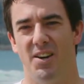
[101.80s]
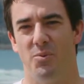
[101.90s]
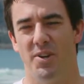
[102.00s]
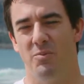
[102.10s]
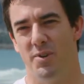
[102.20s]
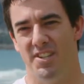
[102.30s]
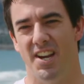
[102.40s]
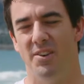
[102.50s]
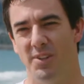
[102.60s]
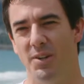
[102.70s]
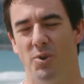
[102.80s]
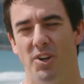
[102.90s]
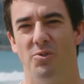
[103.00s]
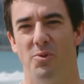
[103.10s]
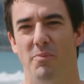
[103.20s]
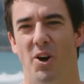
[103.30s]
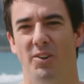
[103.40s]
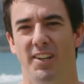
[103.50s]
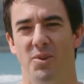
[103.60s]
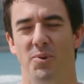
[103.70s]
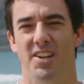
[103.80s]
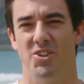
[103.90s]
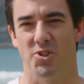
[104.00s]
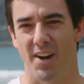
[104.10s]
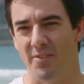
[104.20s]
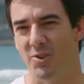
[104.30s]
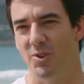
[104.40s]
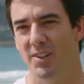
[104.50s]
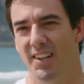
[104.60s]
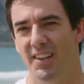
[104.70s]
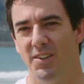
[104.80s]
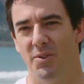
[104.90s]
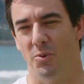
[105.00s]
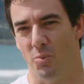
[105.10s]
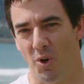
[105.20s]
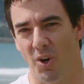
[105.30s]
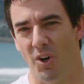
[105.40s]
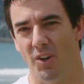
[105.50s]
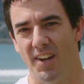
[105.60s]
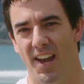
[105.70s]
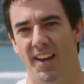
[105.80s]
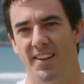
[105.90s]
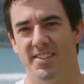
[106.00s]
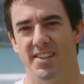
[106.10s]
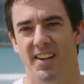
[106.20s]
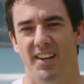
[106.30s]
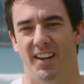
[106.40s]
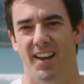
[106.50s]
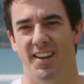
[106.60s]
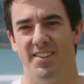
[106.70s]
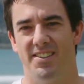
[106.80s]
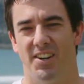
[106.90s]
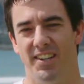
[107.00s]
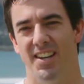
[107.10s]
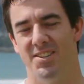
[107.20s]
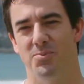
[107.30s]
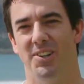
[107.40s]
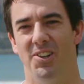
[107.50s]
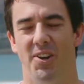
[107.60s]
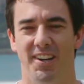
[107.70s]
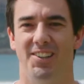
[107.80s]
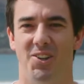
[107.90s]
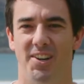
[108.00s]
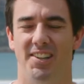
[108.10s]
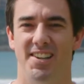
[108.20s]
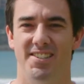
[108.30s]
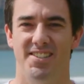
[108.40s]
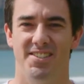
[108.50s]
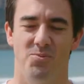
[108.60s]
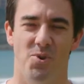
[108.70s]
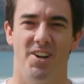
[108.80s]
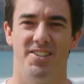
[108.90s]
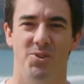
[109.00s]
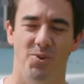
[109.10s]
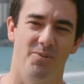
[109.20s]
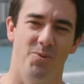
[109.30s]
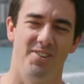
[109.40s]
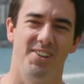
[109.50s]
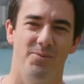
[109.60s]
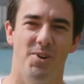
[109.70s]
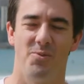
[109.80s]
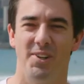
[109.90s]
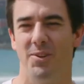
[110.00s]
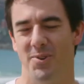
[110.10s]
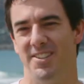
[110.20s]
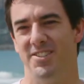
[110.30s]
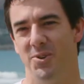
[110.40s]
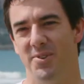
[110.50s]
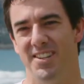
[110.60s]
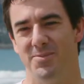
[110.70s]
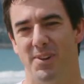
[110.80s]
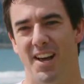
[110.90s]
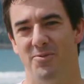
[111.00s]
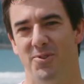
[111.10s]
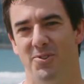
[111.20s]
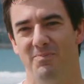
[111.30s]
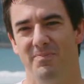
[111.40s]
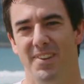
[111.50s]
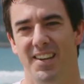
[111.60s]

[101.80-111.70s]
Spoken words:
we generally work remotely. We can travel the world, and I guess we're learning a lot of lessons. And what I really want to do with this platform